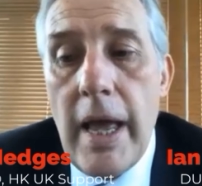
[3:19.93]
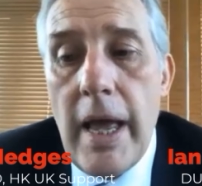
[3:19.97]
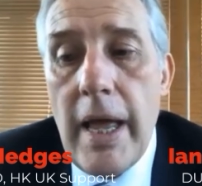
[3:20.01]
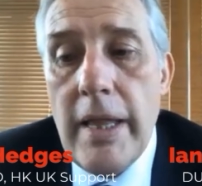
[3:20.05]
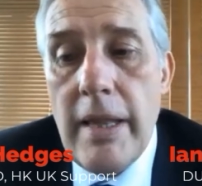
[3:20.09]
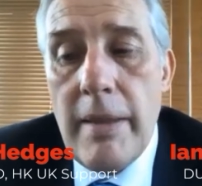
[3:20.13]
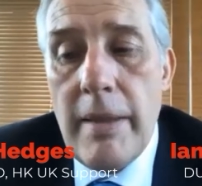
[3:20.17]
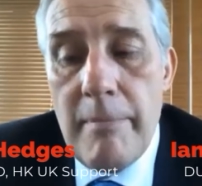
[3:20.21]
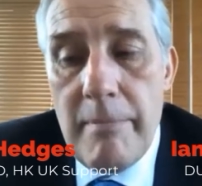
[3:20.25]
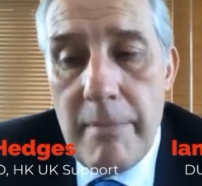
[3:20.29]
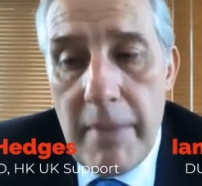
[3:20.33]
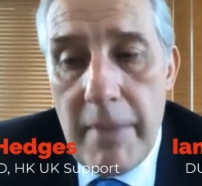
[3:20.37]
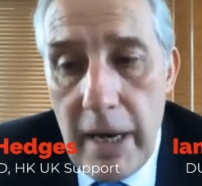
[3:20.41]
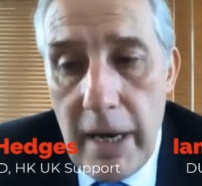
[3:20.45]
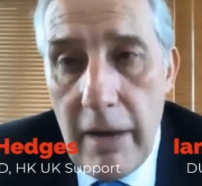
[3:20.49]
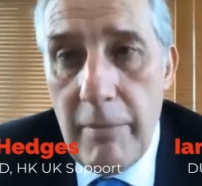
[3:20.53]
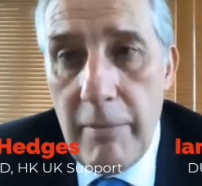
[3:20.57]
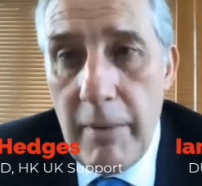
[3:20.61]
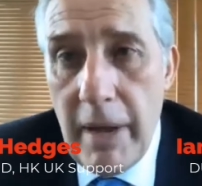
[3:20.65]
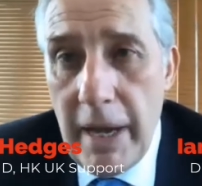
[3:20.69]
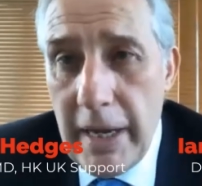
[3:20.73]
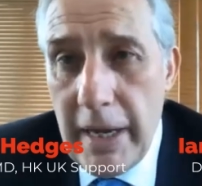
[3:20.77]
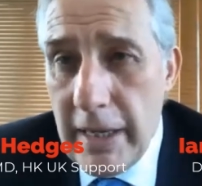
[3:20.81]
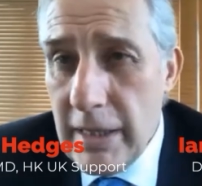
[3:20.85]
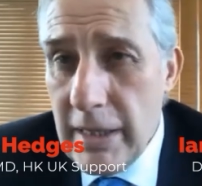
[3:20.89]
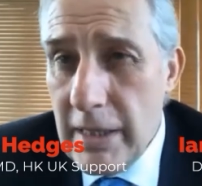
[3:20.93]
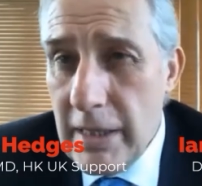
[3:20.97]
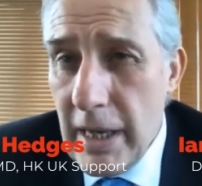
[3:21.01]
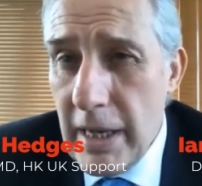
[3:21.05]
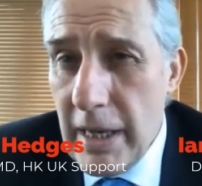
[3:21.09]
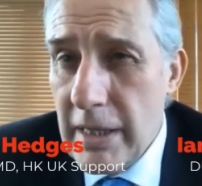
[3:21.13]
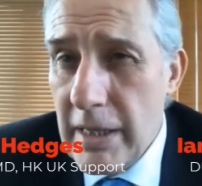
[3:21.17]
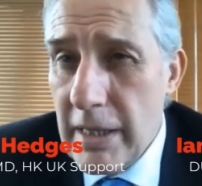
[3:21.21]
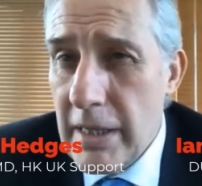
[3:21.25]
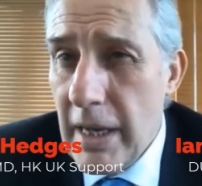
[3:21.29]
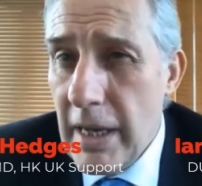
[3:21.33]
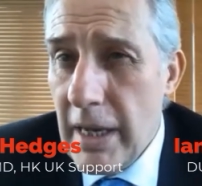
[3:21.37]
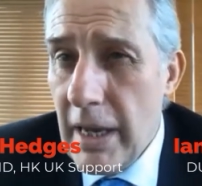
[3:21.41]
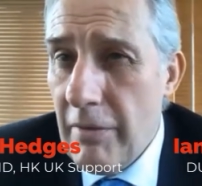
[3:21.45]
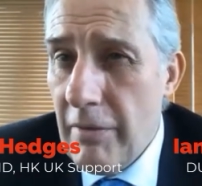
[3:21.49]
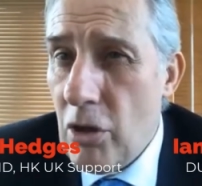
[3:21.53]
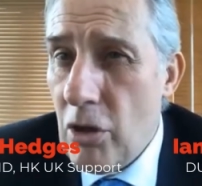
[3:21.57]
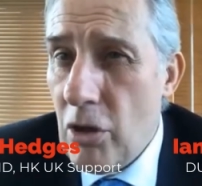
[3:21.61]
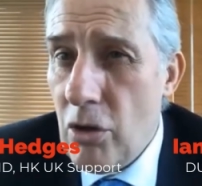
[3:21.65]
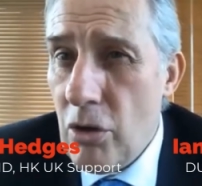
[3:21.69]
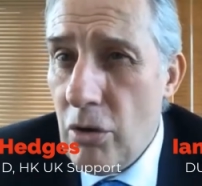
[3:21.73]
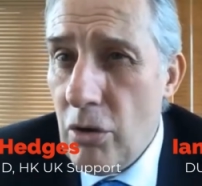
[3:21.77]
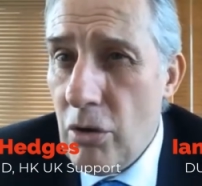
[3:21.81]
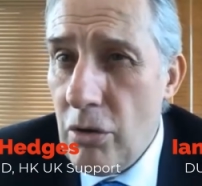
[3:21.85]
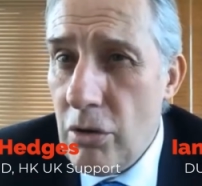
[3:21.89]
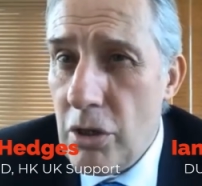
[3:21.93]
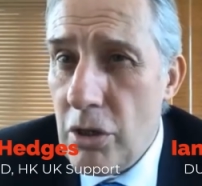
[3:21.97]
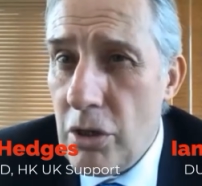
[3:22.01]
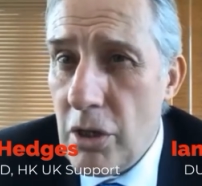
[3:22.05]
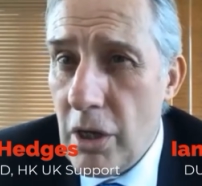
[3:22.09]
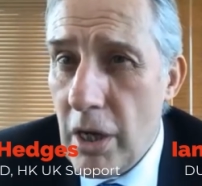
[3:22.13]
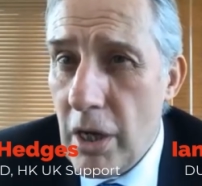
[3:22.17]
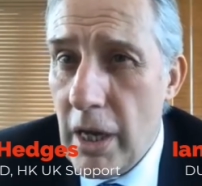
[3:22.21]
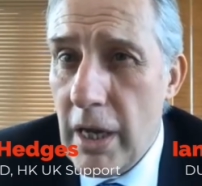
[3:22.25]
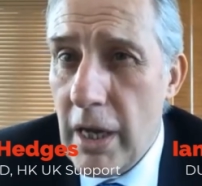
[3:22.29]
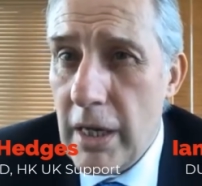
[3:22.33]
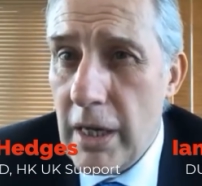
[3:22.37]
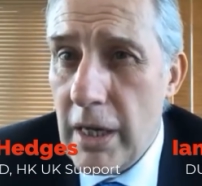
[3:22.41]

In the middle of my constituency, I have a huge